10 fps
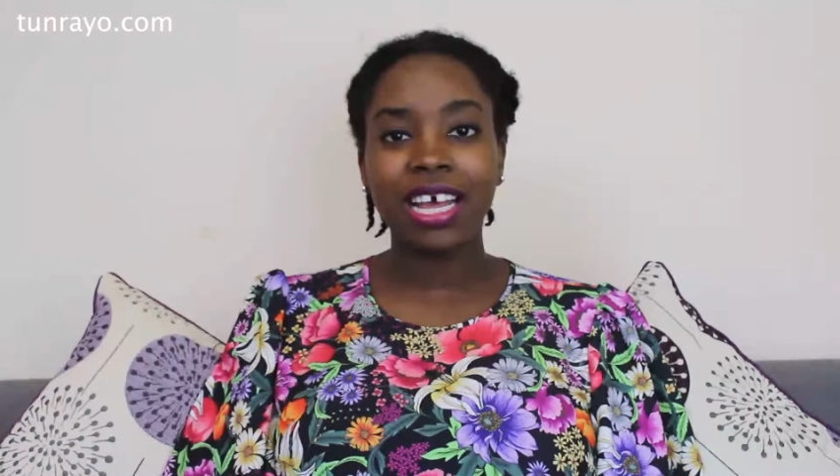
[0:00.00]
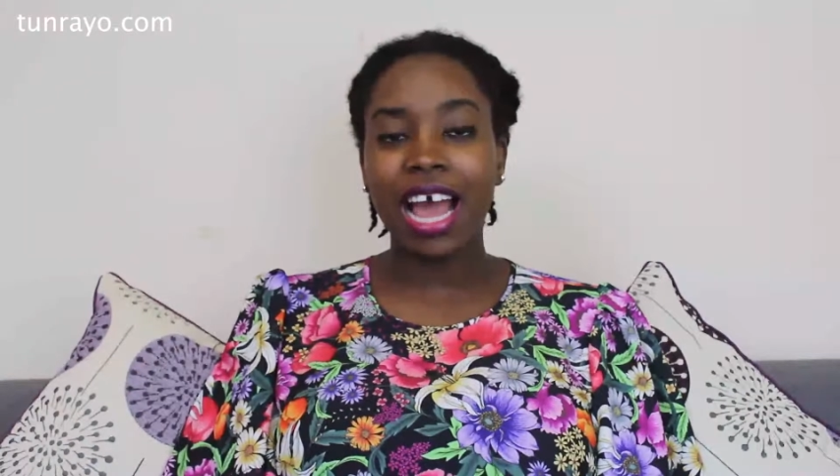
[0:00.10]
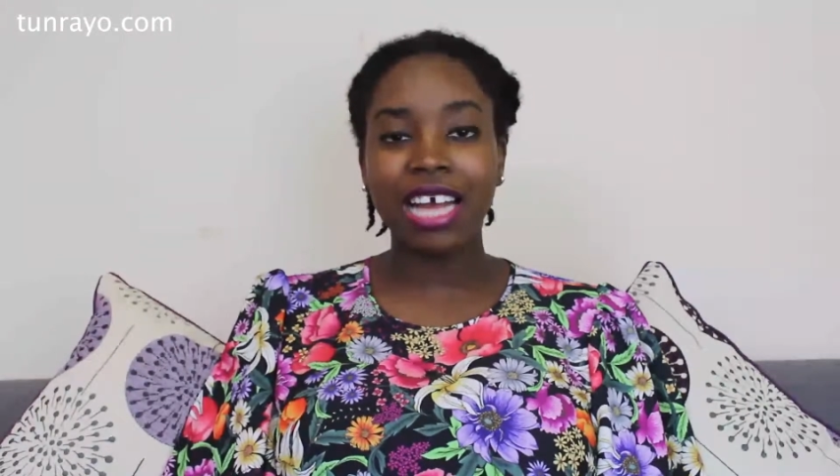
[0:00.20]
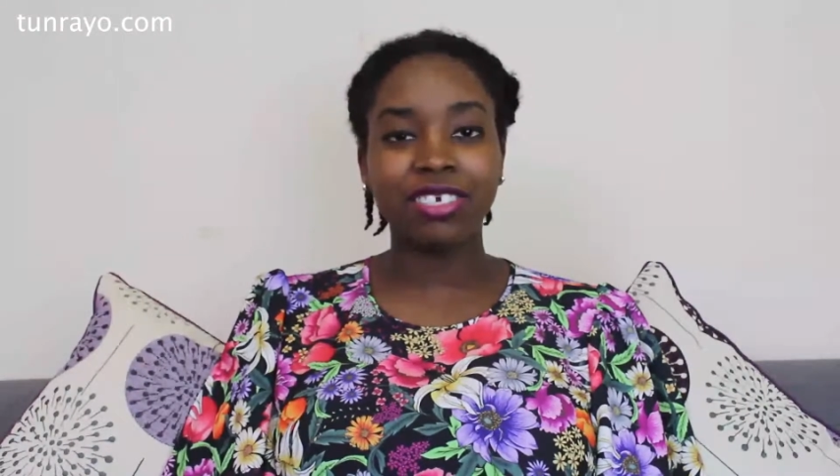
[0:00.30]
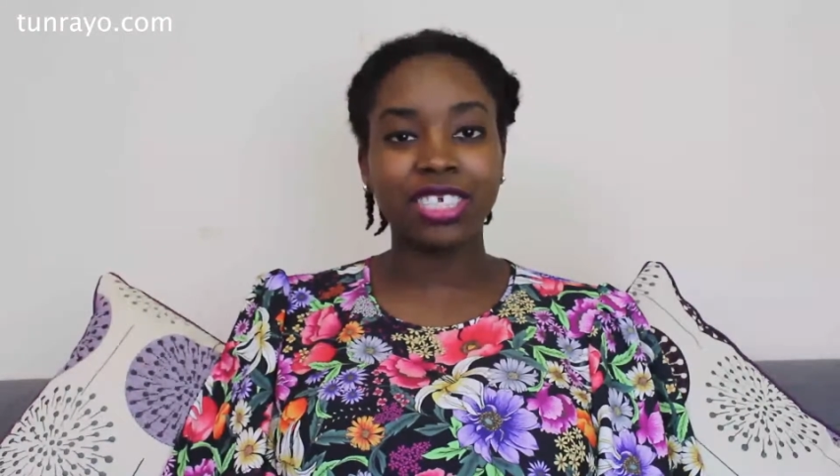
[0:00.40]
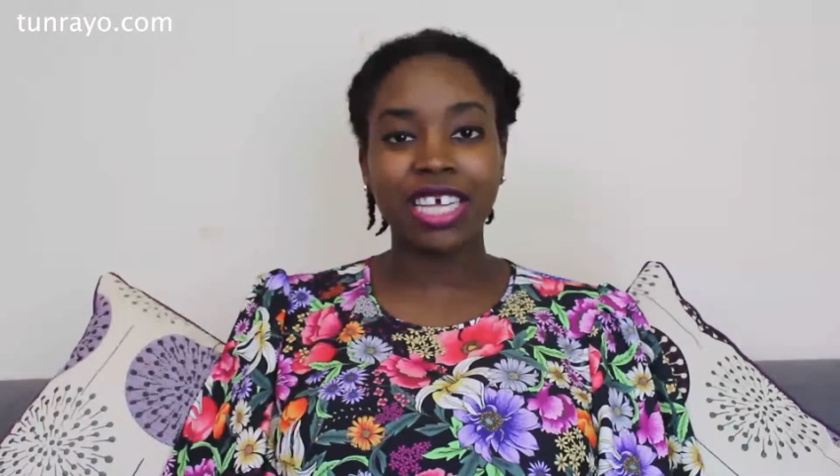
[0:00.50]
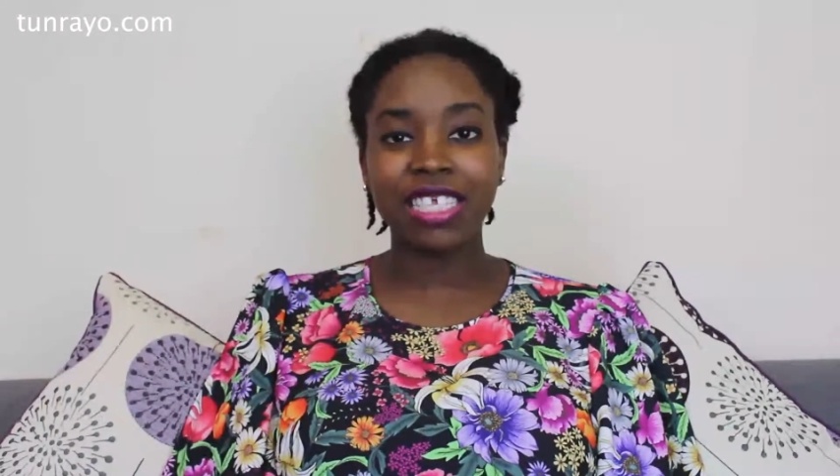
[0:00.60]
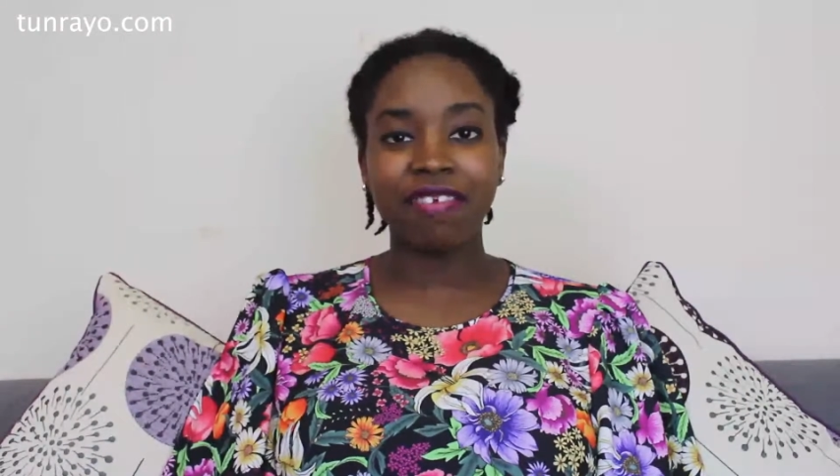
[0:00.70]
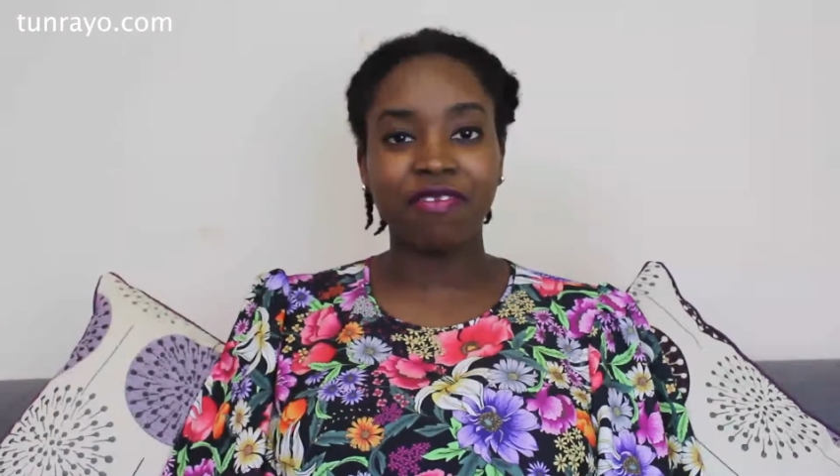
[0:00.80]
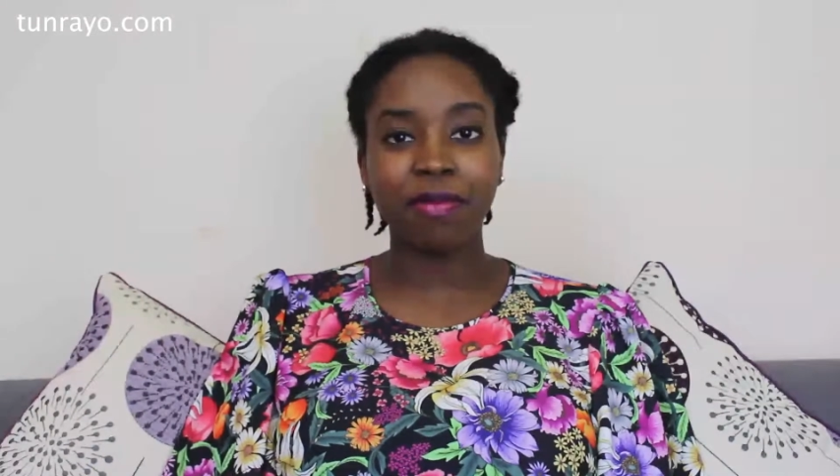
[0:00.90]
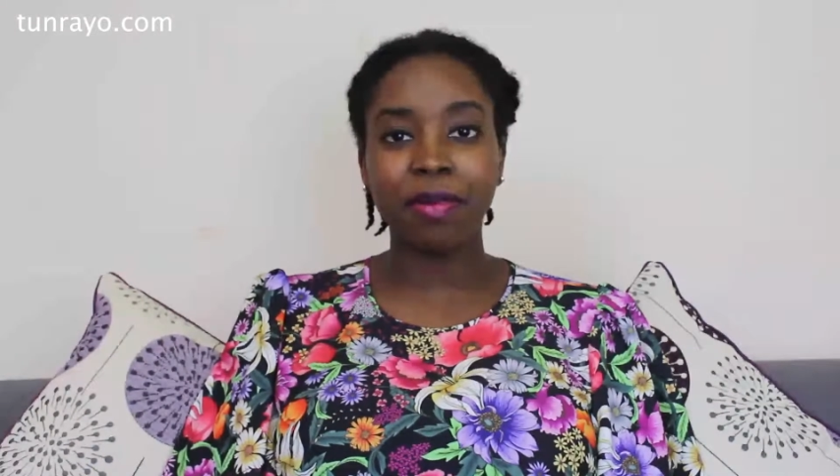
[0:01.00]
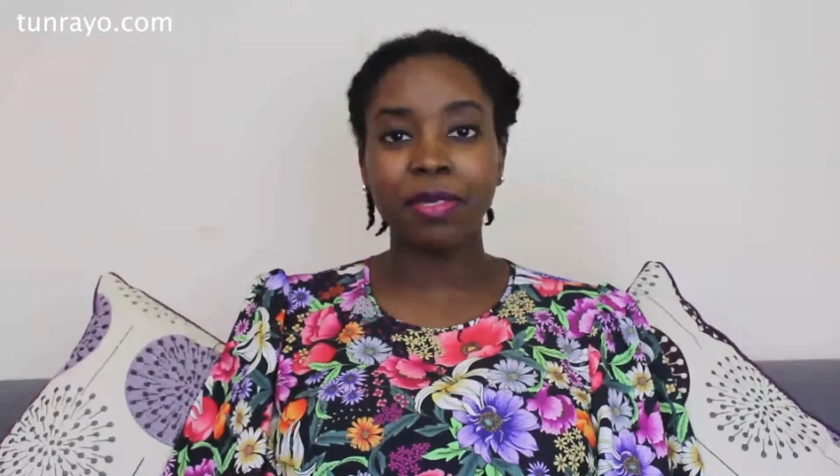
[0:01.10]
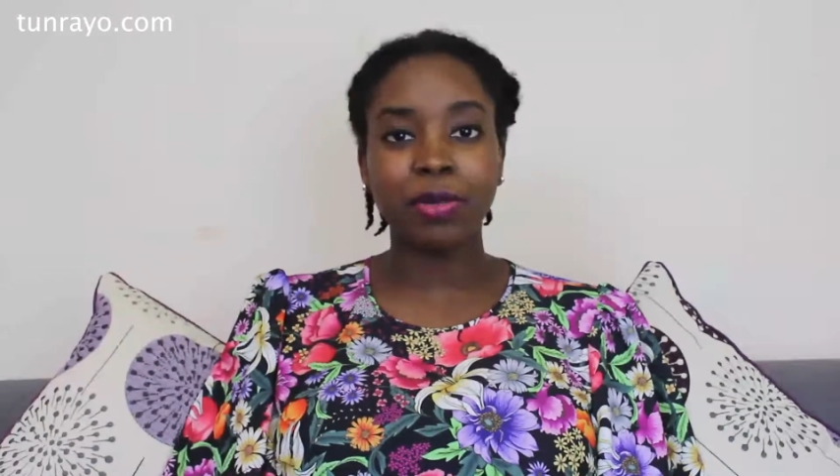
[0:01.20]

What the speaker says: I just get it for maybe